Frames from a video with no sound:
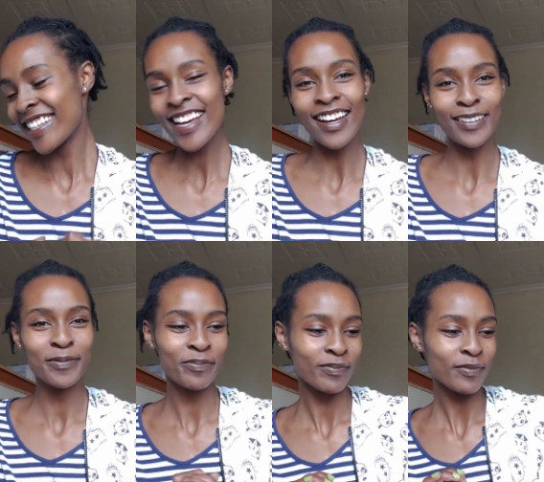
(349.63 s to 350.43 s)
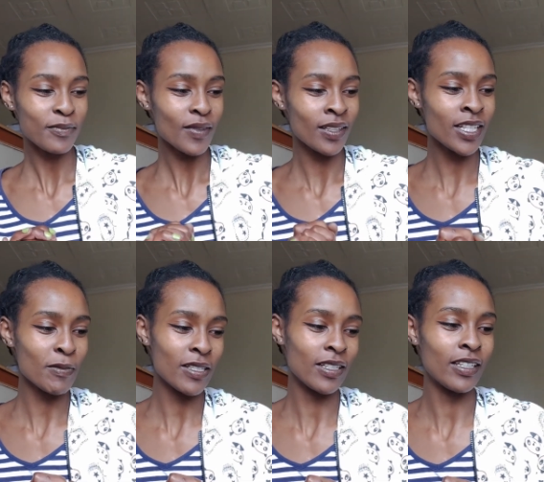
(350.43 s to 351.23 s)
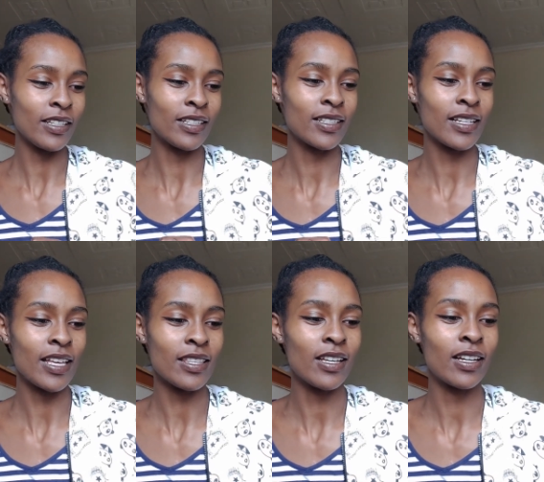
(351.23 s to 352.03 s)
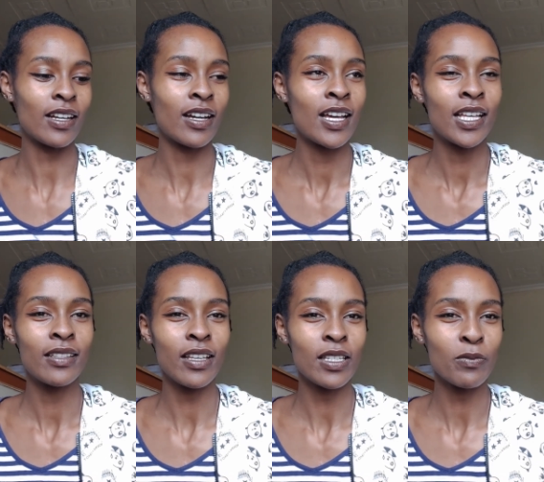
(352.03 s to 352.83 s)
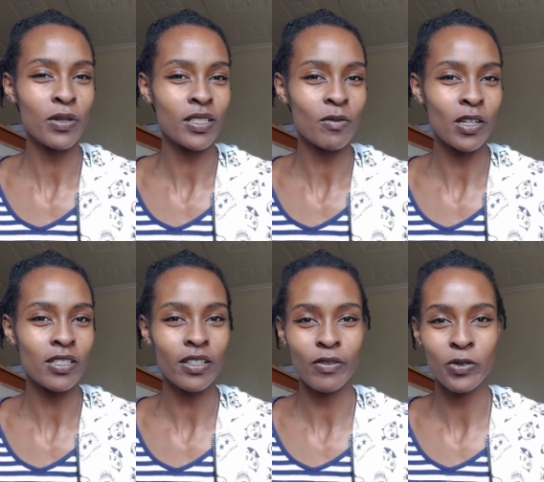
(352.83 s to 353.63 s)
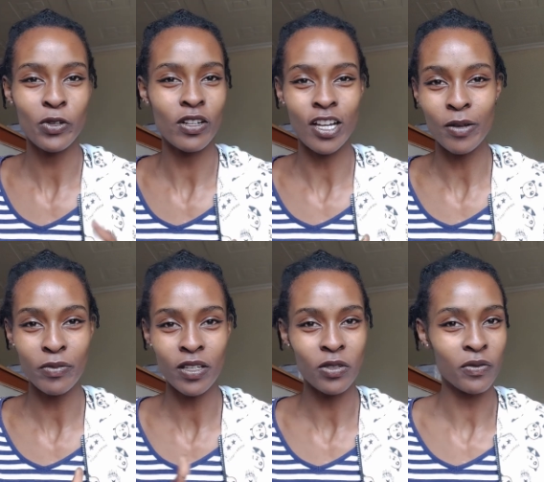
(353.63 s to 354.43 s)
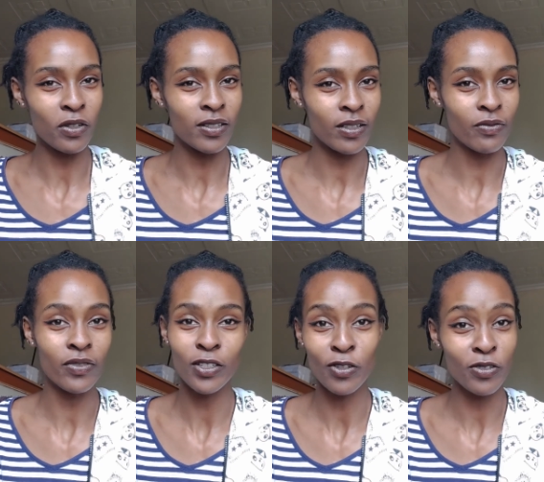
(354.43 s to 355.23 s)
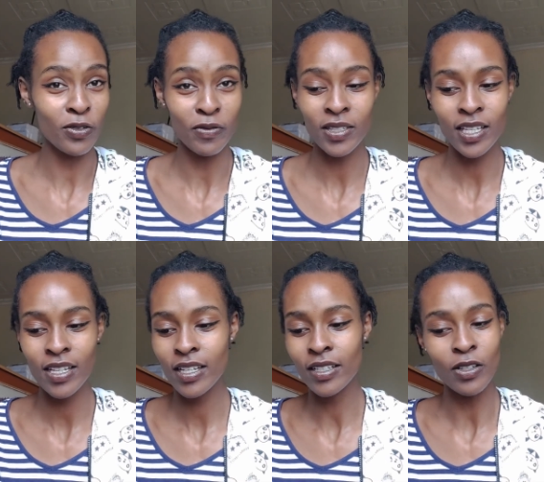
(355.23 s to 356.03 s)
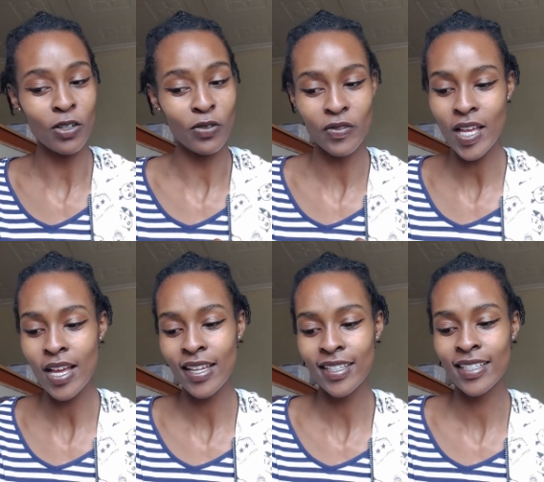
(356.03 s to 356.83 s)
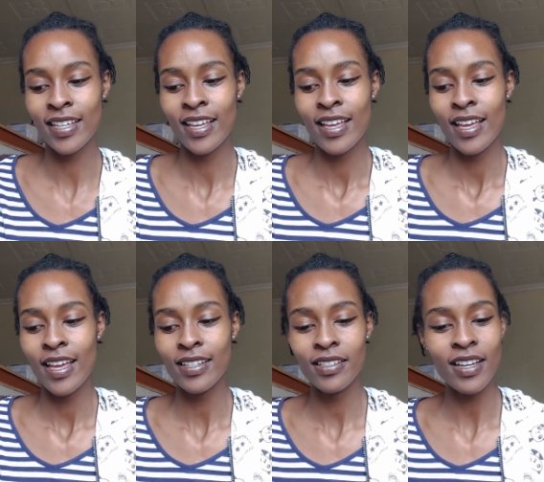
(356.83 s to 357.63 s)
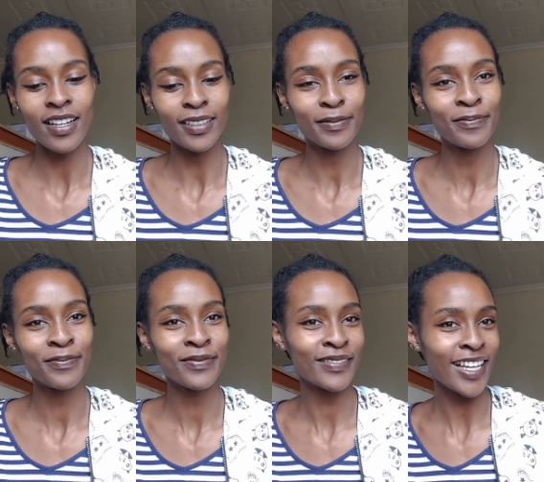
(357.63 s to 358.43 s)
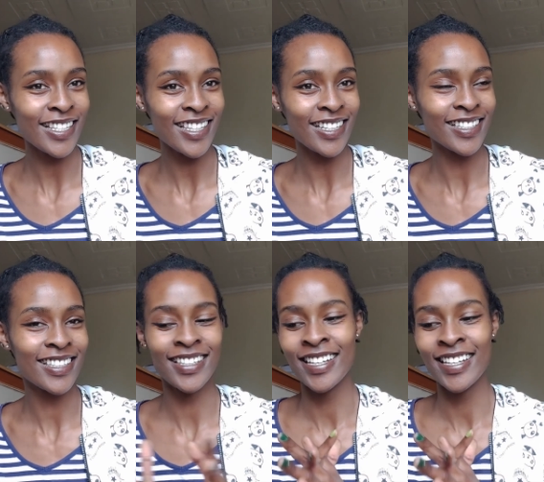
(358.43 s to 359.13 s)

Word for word: Yeah, that's basically it. I think that pretty much gives you an update of all the videos you've seen and all of that. And yeah, that is it.